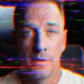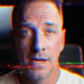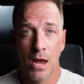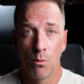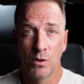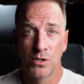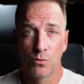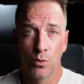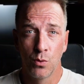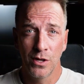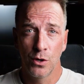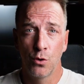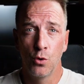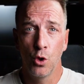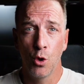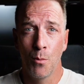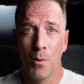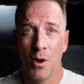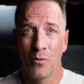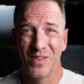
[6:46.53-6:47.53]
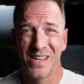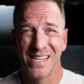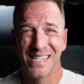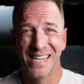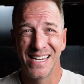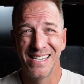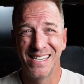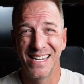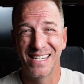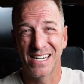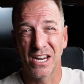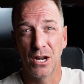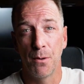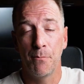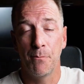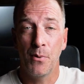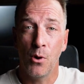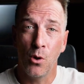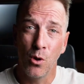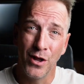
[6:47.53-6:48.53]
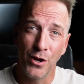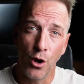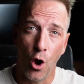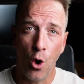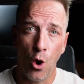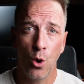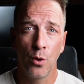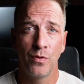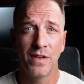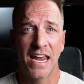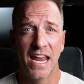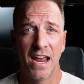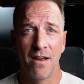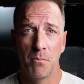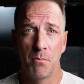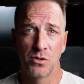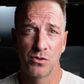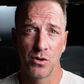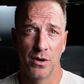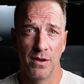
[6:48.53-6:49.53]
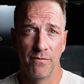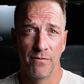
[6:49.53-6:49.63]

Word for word: Now, what's really cool about this is it's gonna pull in all the Amazon